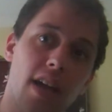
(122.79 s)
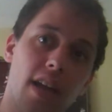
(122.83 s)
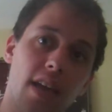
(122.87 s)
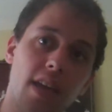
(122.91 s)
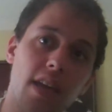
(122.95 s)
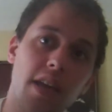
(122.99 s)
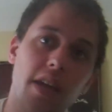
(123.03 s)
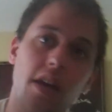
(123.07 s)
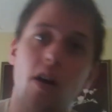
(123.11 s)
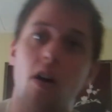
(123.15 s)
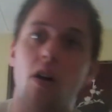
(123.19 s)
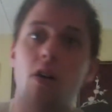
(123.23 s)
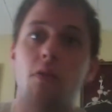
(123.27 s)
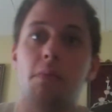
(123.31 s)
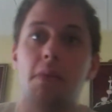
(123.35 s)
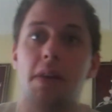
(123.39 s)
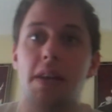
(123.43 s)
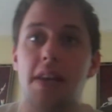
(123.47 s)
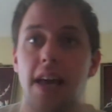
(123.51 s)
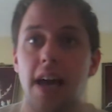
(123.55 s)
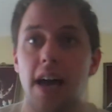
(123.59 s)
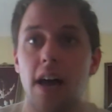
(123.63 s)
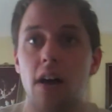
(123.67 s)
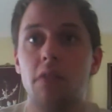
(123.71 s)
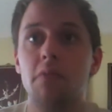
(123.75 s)
he called me
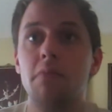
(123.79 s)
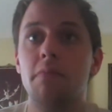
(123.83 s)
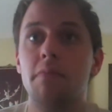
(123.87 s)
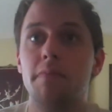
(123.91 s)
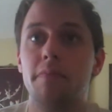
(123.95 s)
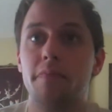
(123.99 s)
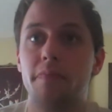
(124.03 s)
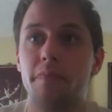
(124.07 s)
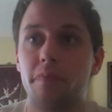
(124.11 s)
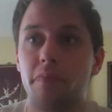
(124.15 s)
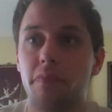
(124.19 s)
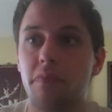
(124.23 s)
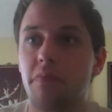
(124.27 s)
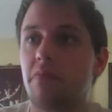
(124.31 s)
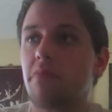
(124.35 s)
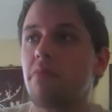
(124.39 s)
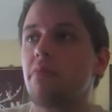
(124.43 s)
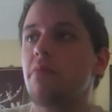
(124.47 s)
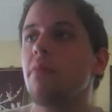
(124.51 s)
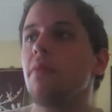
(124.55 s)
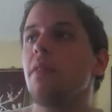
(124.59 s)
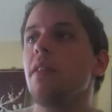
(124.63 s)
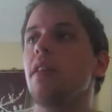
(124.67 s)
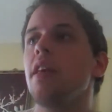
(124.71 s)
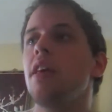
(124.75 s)
down.
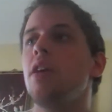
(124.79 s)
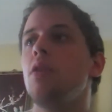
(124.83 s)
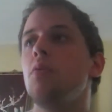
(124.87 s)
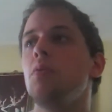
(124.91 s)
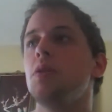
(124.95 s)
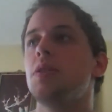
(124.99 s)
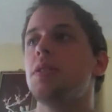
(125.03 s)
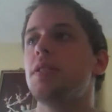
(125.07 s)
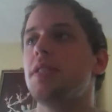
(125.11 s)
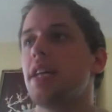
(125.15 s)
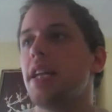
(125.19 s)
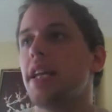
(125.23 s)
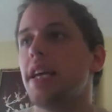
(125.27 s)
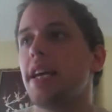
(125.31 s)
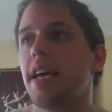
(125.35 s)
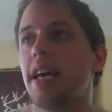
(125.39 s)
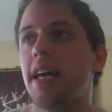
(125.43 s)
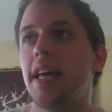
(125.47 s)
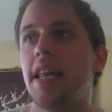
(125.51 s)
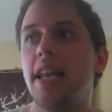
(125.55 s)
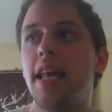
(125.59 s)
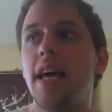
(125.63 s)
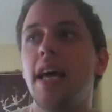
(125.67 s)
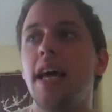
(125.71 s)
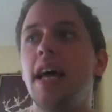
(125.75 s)
He was sitting
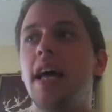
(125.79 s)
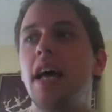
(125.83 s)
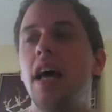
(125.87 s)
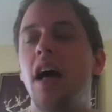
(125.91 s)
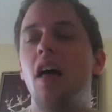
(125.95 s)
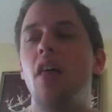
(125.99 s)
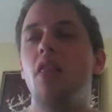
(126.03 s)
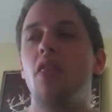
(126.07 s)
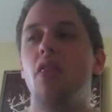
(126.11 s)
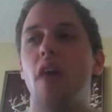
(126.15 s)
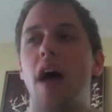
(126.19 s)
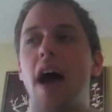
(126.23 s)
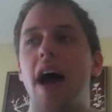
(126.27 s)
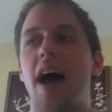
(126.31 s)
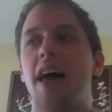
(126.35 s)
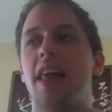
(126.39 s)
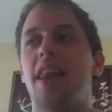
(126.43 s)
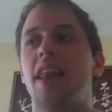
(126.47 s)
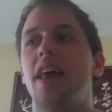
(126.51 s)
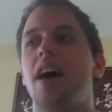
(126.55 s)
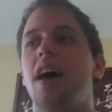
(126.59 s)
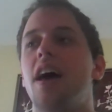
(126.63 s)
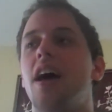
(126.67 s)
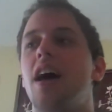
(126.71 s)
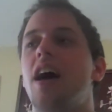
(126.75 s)
in that
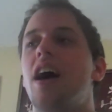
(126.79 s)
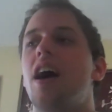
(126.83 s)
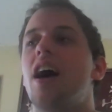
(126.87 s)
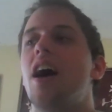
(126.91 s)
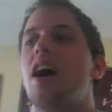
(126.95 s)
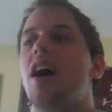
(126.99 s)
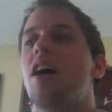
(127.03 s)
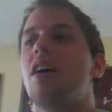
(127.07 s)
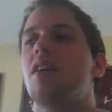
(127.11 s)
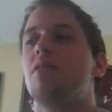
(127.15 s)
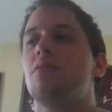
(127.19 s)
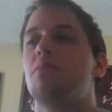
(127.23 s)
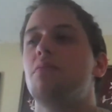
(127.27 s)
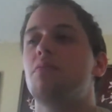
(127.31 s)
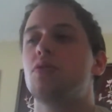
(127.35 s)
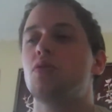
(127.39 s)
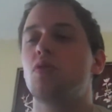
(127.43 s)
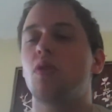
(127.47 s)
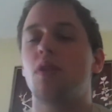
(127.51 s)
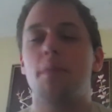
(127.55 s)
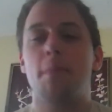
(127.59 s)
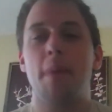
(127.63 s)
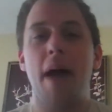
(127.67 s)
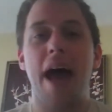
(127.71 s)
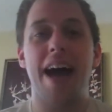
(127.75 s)

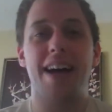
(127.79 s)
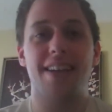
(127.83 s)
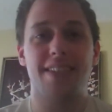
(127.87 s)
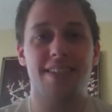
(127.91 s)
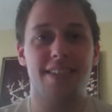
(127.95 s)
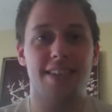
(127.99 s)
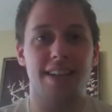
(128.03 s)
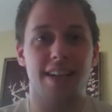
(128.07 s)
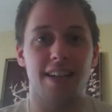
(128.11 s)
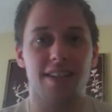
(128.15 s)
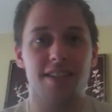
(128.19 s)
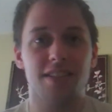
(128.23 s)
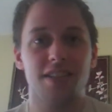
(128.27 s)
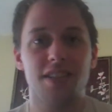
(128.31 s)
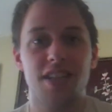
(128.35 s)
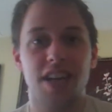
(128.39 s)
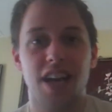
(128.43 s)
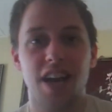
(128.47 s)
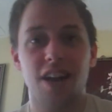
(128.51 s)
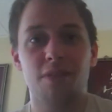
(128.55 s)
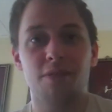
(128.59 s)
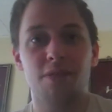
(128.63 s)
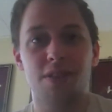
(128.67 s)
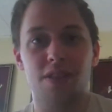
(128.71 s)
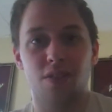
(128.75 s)
sort of pastel
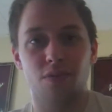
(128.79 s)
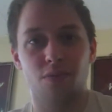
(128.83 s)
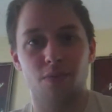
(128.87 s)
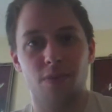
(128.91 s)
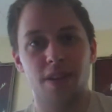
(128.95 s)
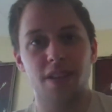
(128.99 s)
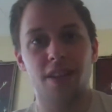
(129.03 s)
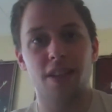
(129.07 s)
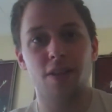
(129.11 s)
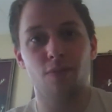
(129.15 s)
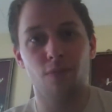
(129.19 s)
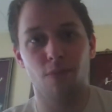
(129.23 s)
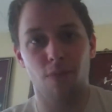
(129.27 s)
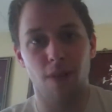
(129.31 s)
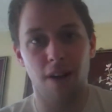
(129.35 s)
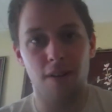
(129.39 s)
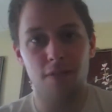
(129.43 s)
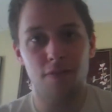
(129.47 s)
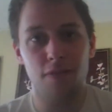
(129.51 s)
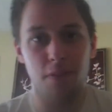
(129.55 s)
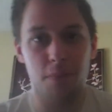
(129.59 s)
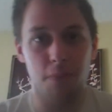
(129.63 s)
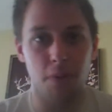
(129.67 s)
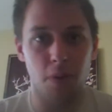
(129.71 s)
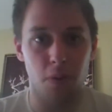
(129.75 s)
chair with the really
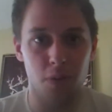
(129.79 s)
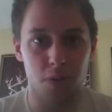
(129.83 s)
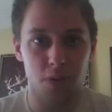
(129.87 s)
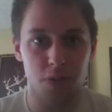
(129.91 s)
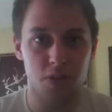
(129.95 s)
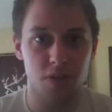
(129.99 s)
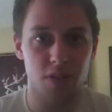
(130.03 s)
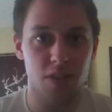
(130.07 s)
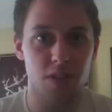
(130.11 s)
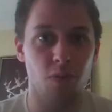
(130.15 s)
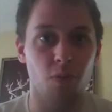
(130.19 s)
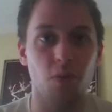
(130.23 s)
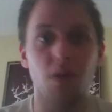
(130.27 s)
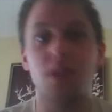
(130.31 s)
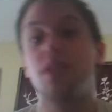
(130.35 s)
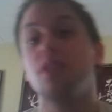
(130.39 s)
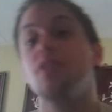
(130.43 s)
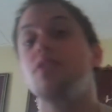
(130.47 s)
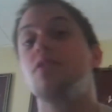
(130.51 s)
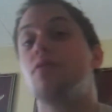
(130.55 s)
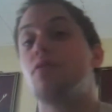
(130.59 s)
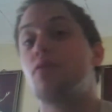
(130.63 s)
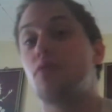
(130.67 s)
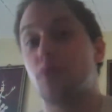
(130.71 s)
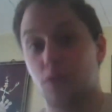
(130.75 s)
rough upholstery, the one that
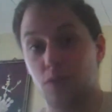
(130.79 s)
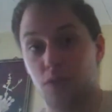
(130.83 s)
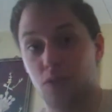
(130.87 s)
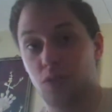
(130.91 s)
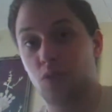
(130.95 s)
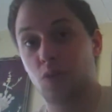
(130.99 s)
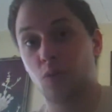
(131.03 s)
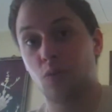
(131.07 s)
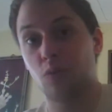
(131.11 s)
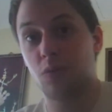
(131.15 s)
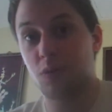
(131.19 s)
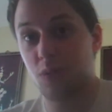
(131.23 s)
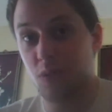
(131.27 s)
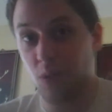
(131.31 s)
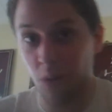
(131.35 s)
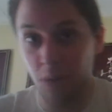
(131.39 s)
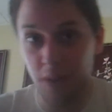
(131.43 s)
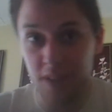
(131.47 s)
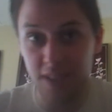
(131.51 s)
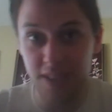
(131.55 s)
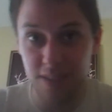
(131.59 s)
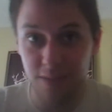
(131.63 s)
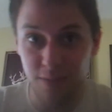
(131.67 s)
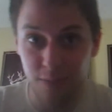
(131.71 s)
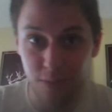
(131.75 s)
the footstool was
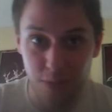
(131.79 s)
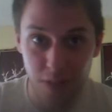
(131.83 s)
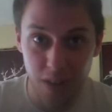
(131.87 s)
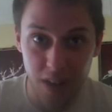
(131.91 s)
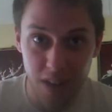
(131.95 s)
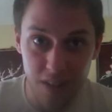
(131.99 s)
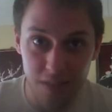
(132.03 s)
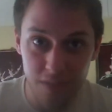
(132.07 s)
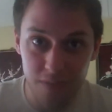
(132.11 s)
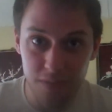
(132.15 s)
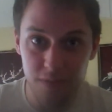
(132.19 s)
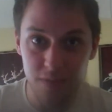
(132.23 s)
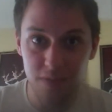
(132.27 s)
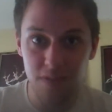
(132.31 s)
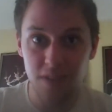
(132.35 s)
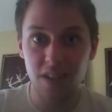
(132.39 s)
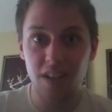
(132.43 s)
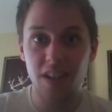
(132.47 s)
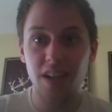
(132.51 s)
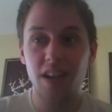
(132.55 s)
always in front of.